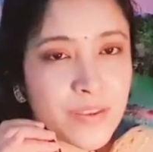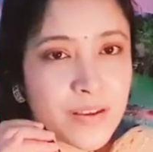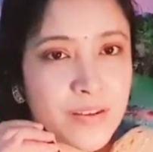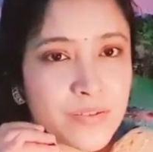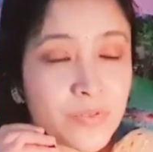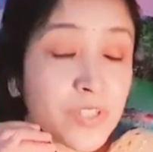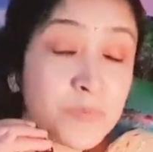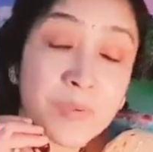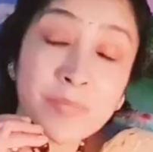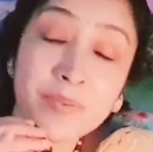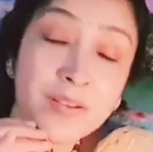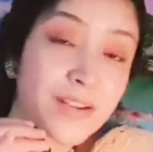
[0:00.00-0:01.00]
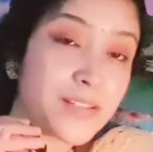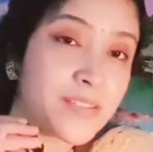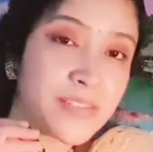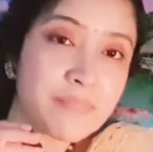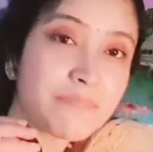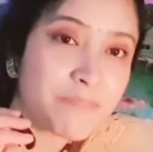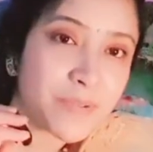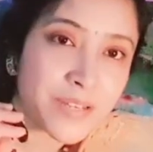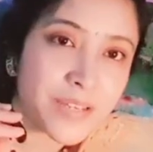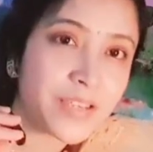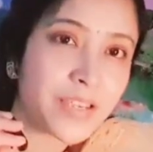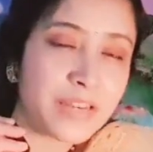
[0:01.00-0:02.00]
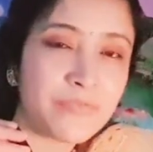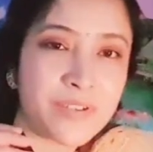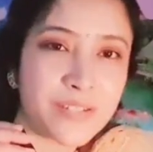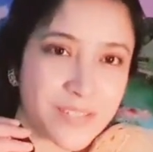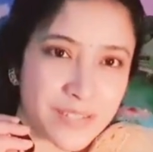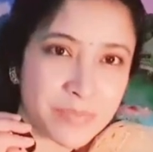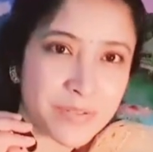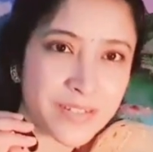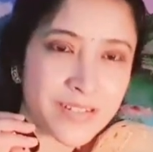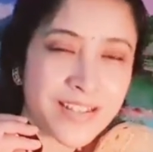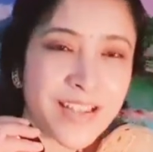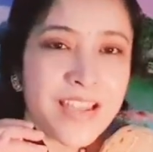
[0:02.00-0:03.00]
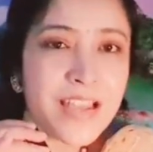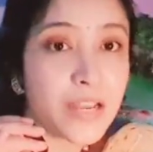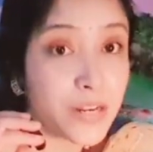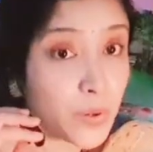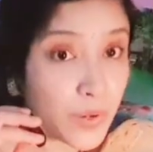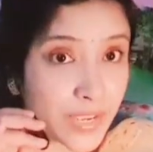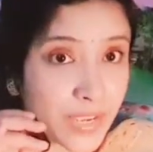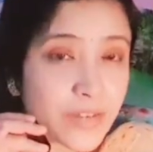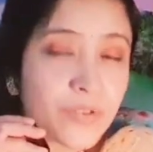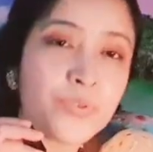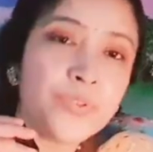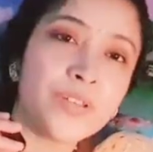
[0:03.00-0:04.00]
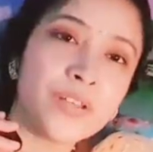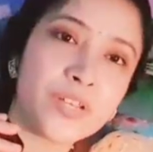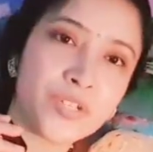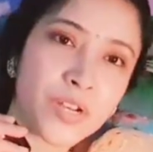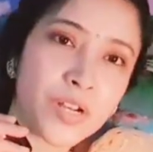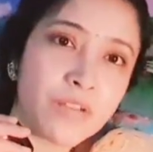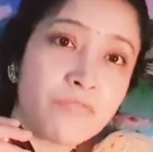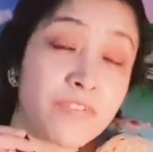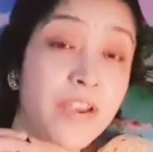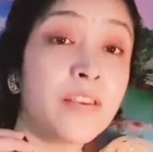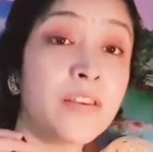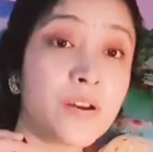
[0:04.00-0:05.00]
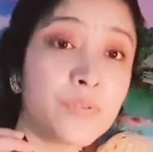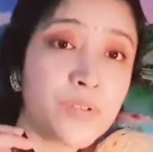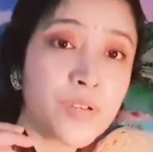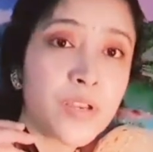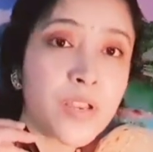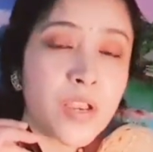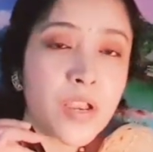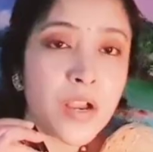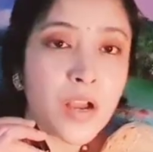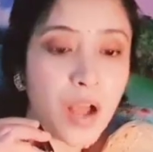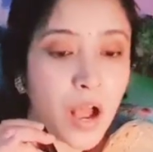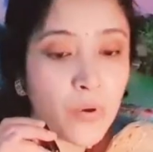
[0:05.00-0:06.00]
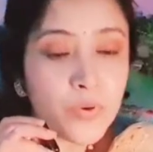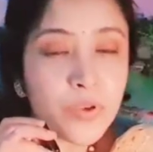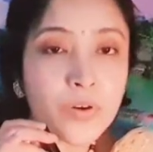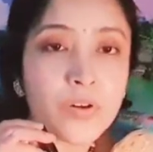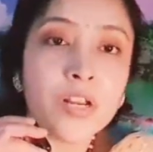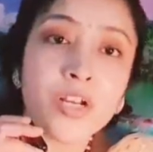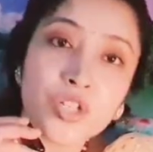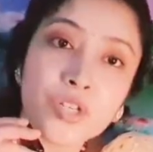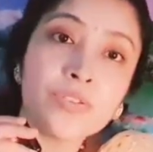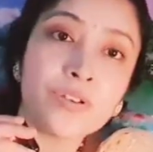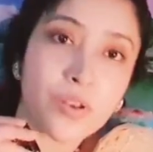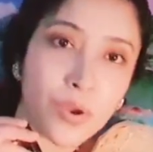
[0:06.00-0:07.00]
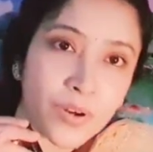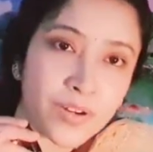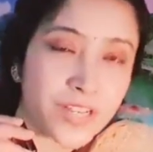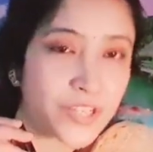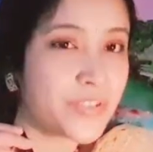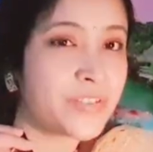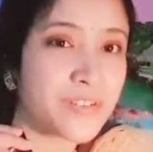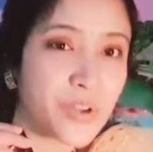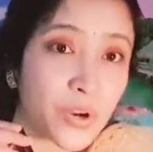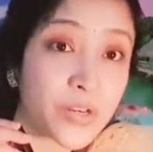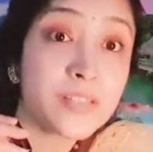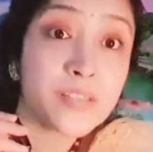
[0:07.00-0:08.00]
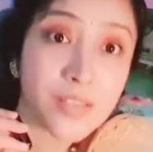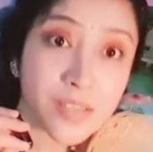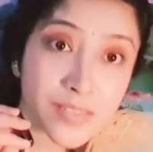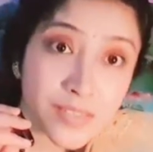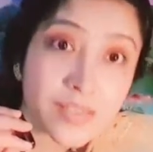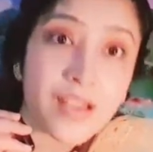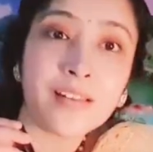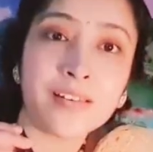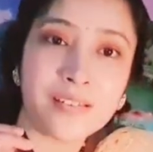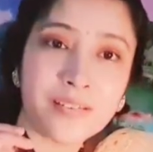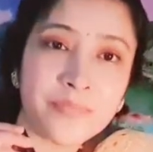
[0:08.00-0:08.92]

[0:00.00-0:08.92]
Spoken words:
So these people are simply invincible. Now again, Uttarashadha, find out how your nakshatra lord is Sun.